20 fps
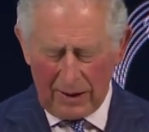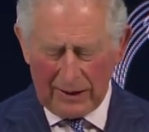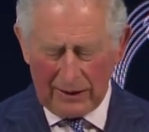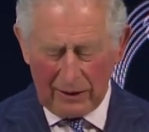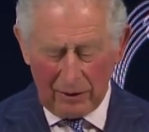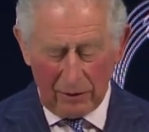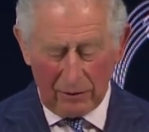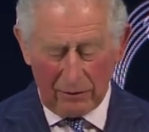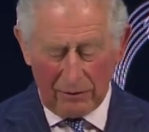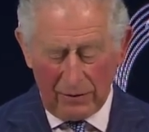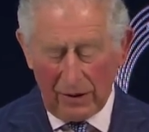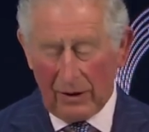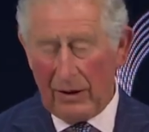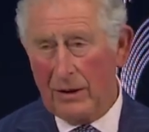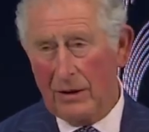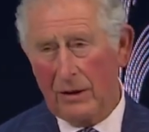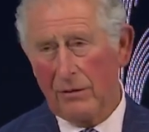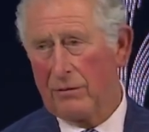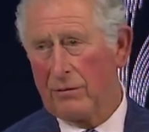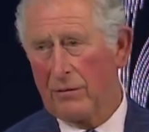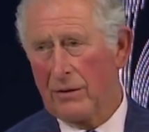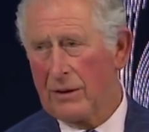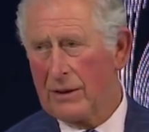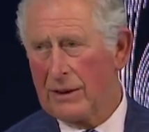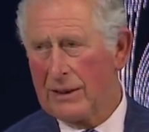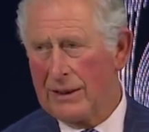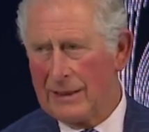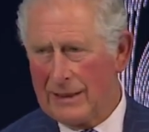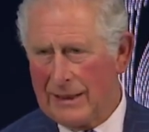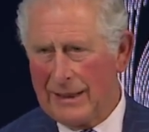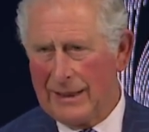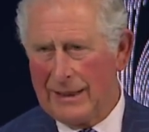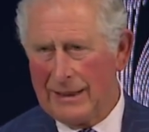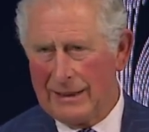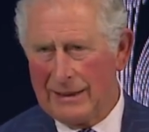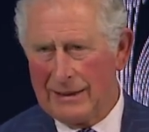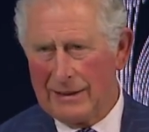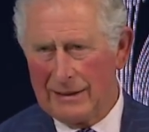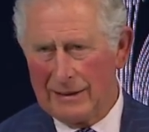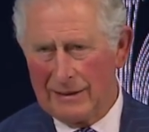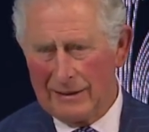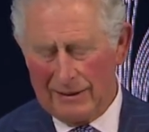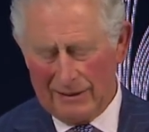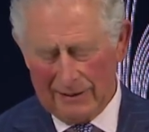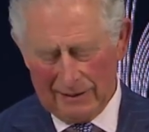might look very different indeed.